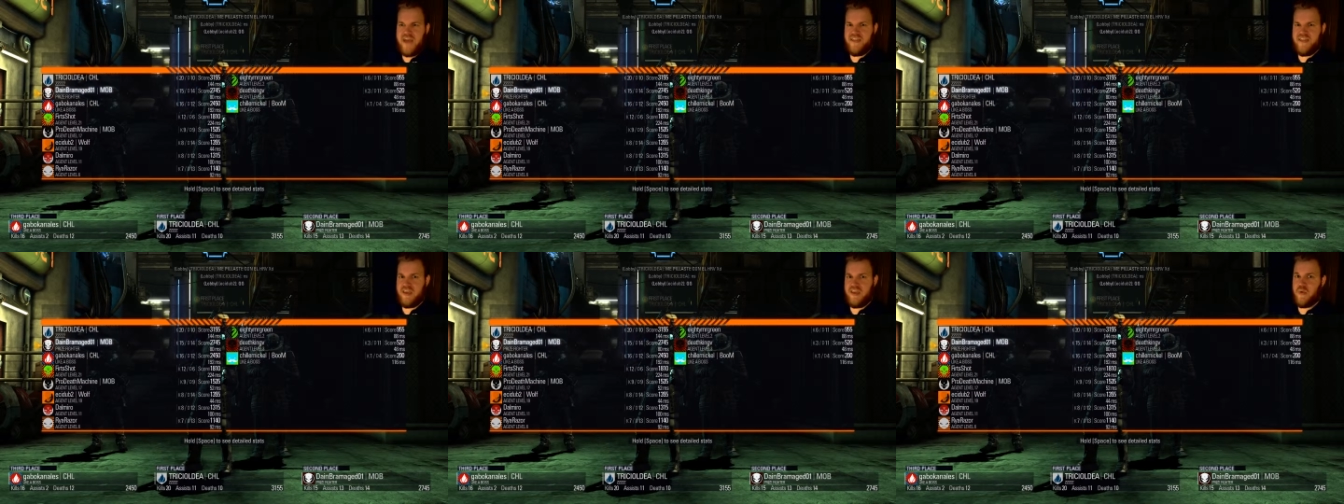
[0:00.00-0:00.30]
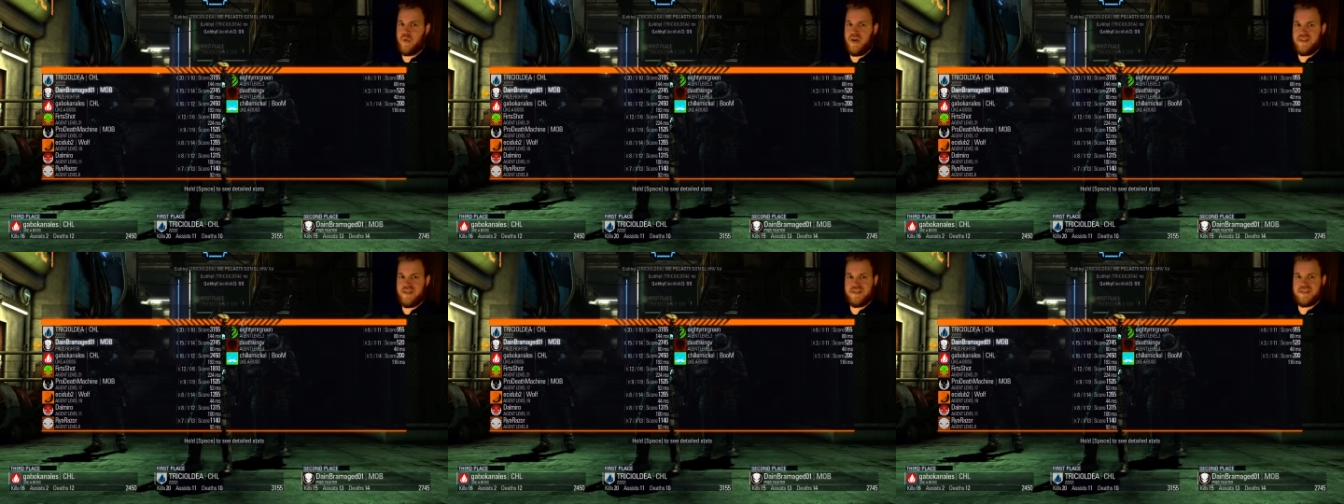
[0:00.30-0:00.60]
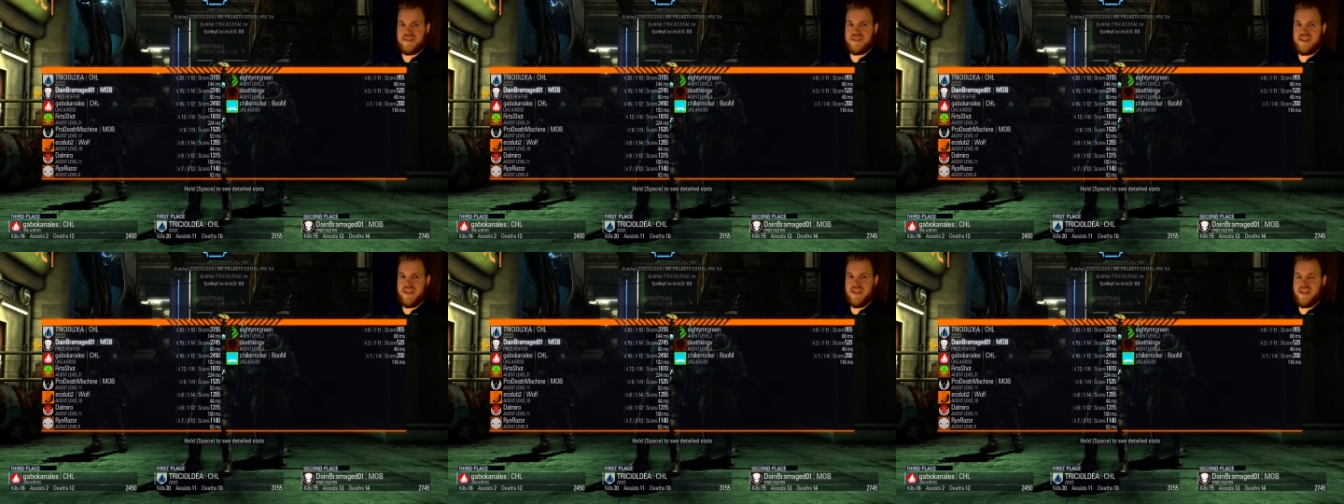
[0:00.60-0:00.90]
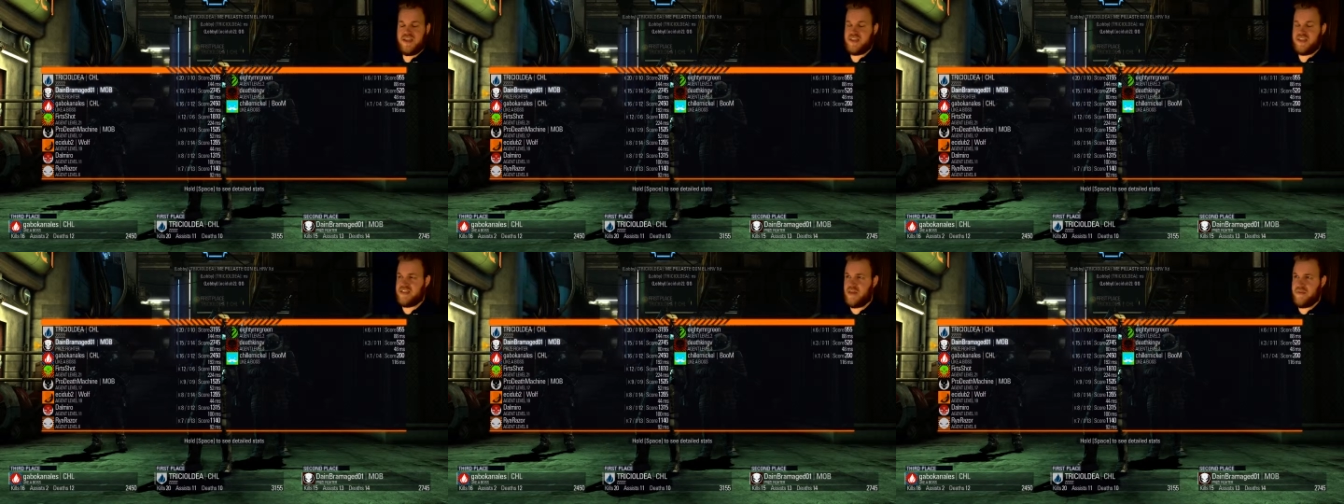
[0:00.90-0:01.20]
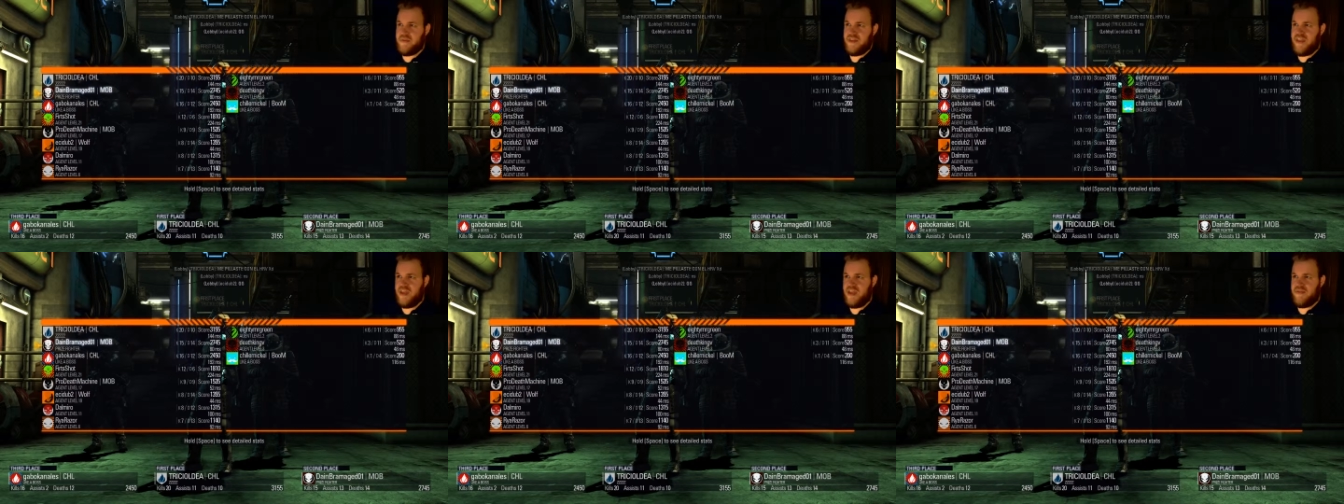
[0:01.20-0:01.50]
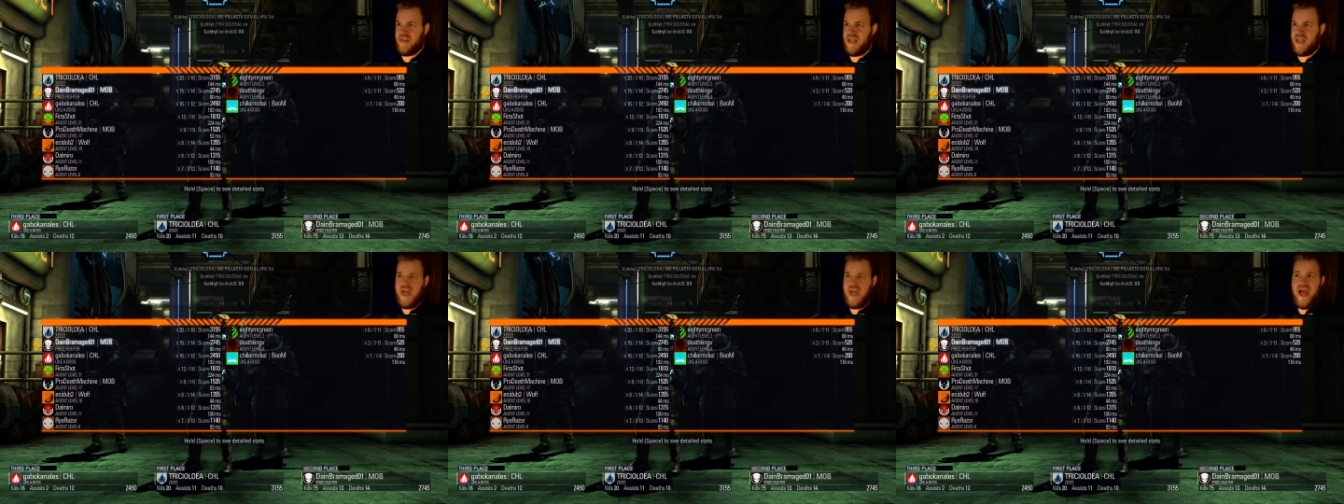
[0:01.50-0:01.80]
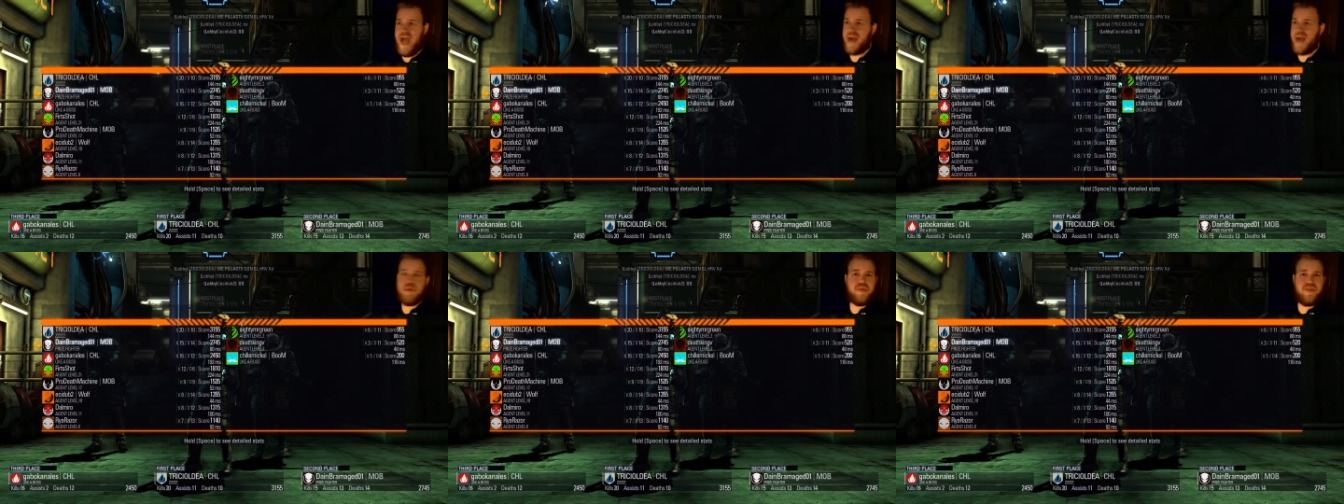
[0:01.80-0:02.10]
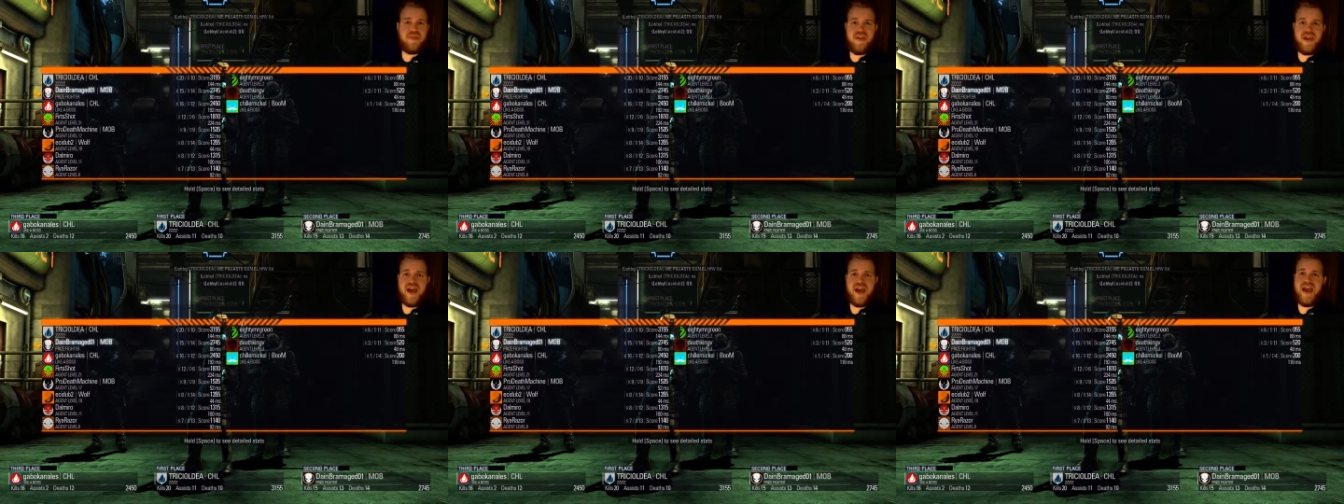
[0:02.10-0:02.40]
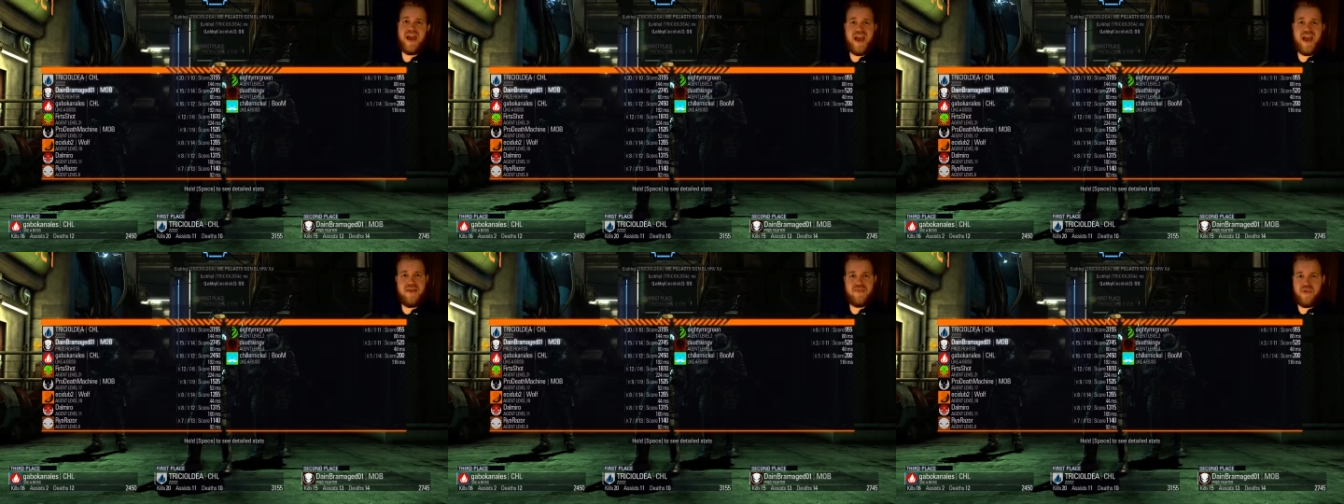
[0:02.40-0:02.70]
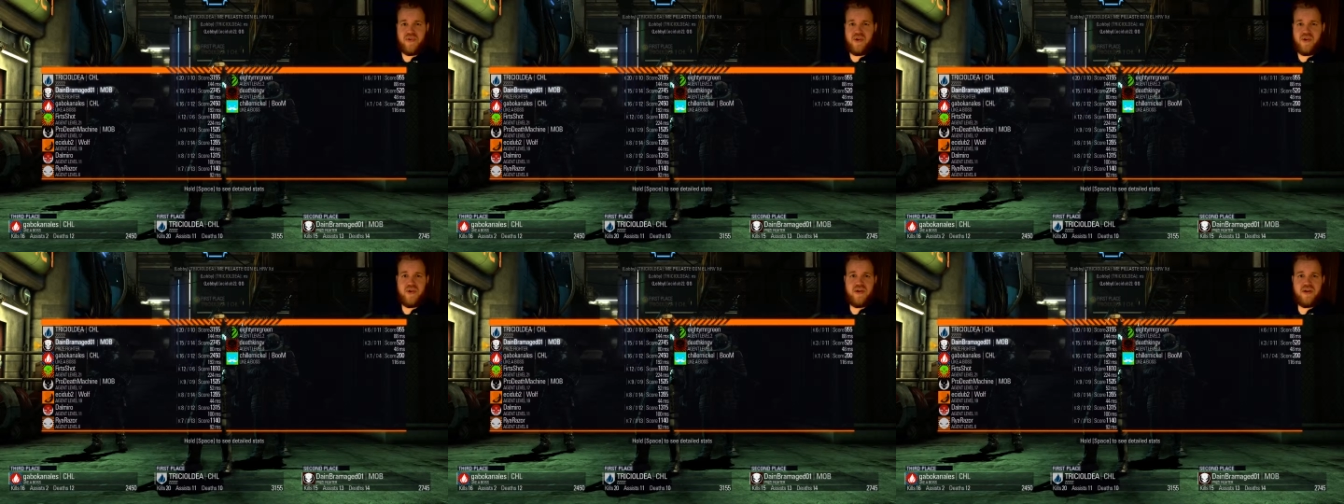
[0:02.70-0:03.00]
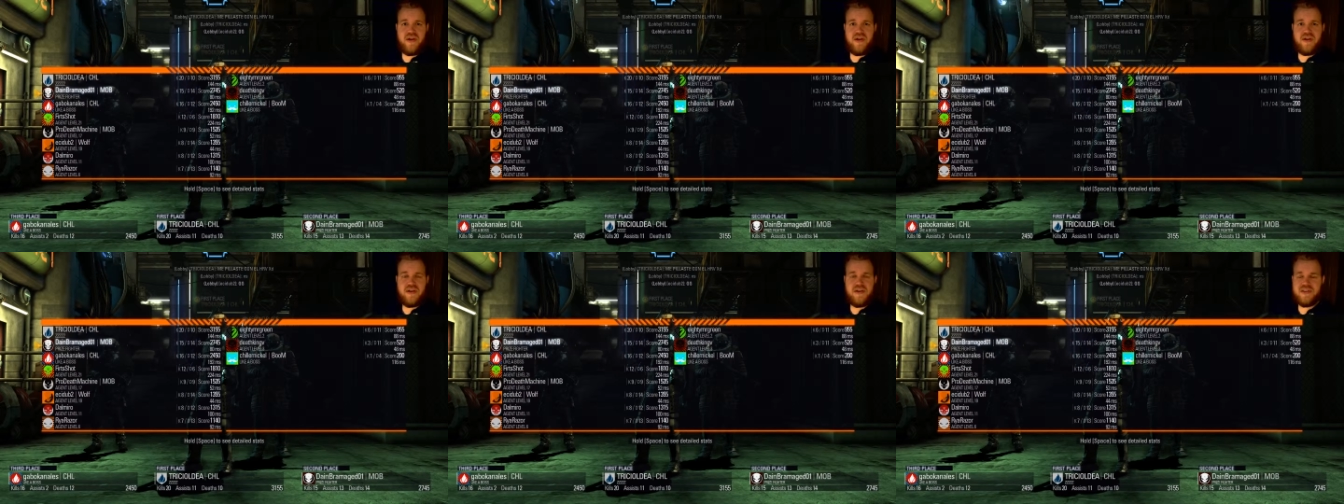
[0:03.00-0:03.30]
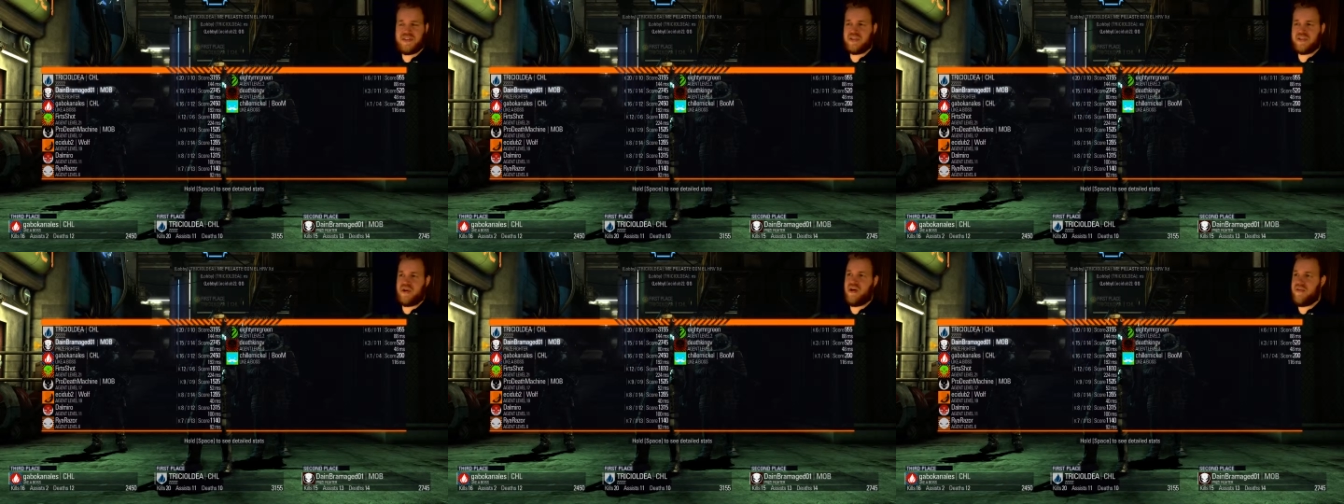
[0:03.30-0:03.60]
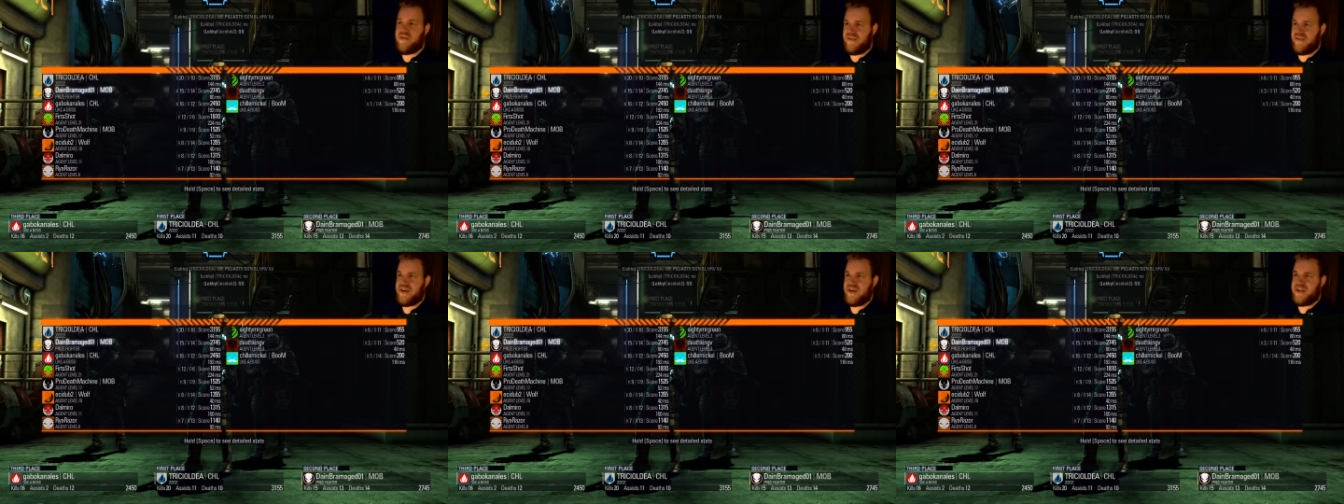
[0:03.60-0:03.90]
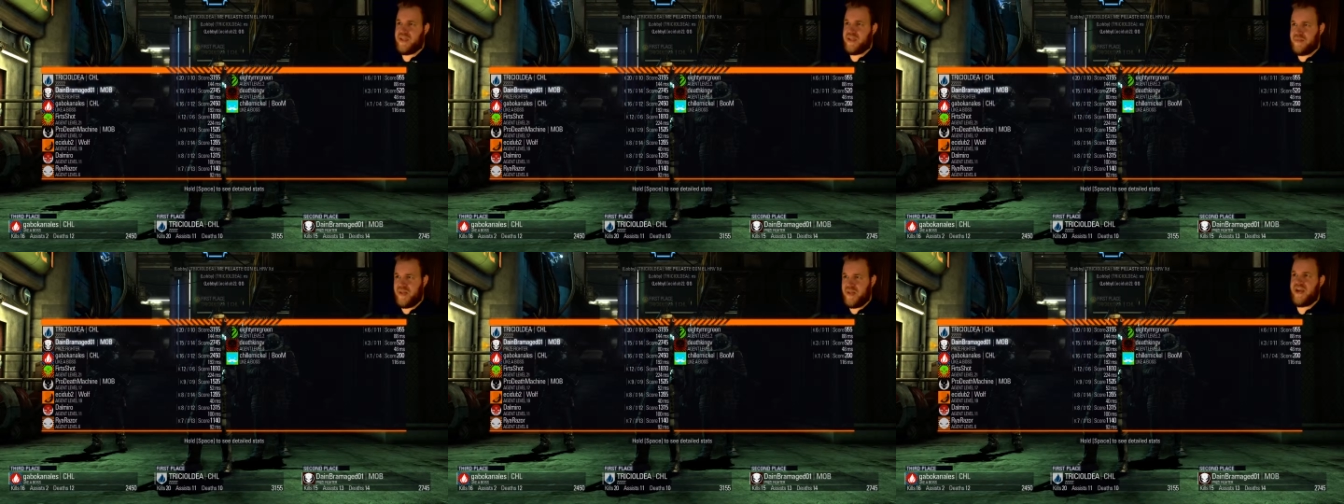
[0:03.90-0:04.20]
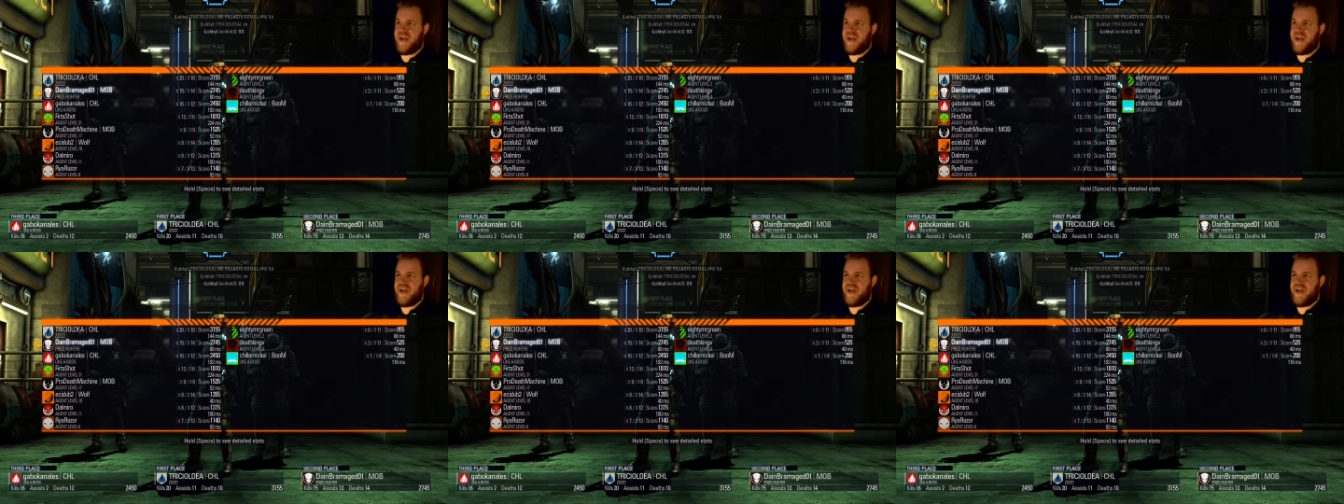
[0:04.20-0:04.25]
I think it was, because come to think of it, I don't think I ever saw a friendly